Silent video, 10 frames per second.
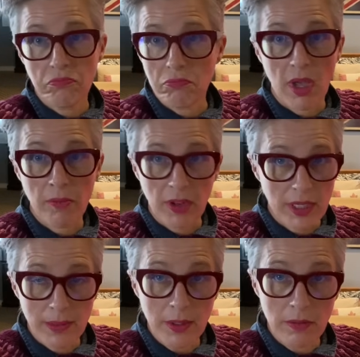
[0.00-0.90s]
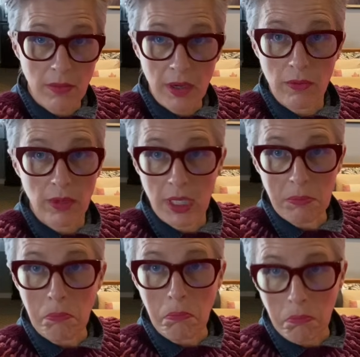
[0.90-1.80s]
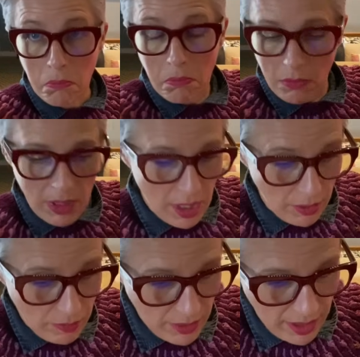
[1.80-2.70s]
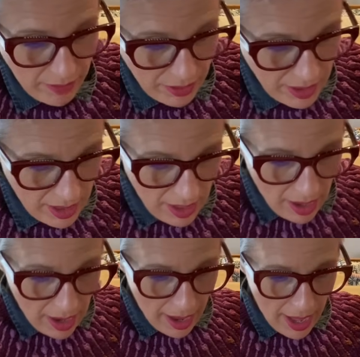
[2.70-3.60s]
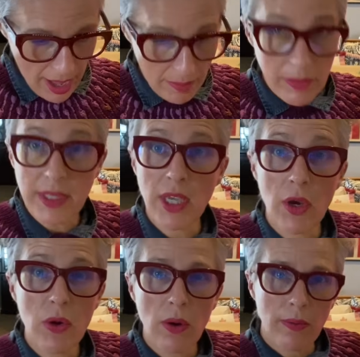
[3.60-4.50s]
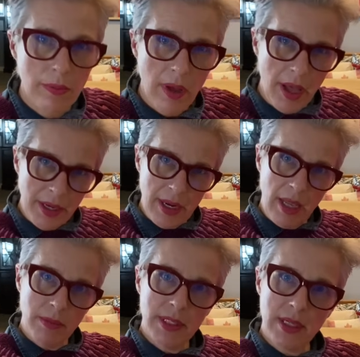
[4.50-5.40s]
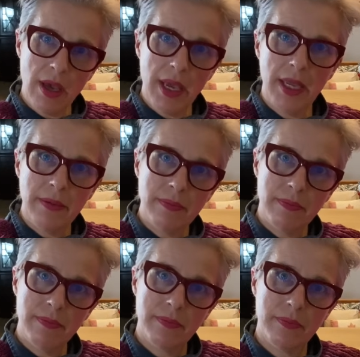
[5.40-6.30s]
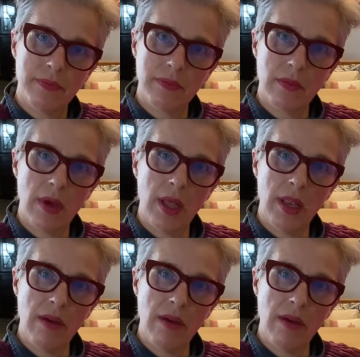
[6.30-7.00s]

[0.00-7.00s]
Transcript: I'm flexible. I don't really, whatever. So Unnamed Design, I love